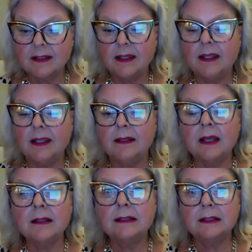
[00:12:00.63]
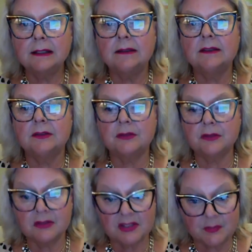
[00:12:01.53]
and uncluttered
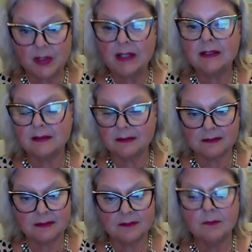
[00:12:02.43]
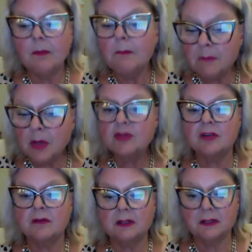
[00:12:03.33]
spaces. Most
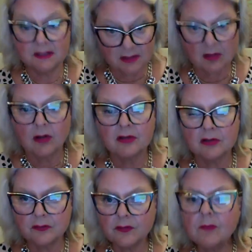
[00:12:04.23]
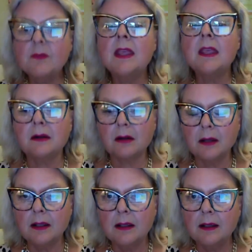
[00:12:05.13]
of it starts from there.
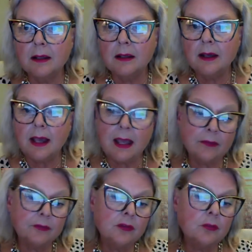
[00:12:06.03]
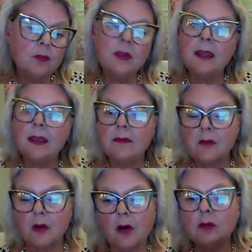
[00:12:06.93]
After we have
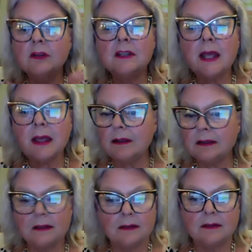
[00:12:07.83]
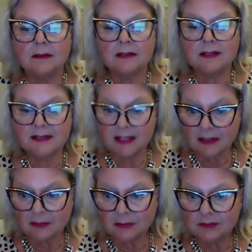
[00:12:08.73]
all that
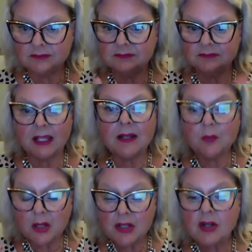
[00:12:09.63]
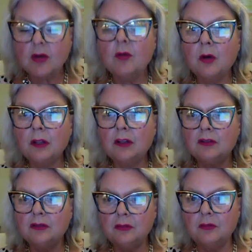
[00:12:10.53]
settled and we know what to
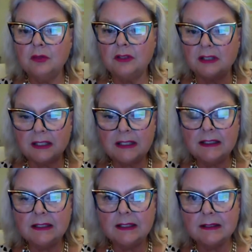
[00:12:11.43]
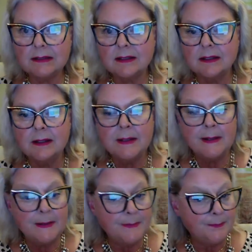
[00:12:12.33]
do with cleanliness
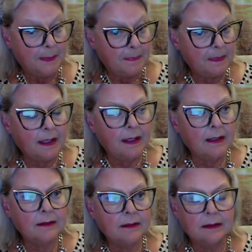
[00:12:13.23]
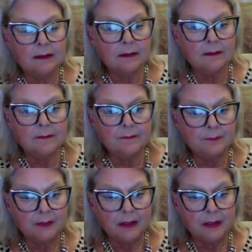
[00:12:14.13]
and um,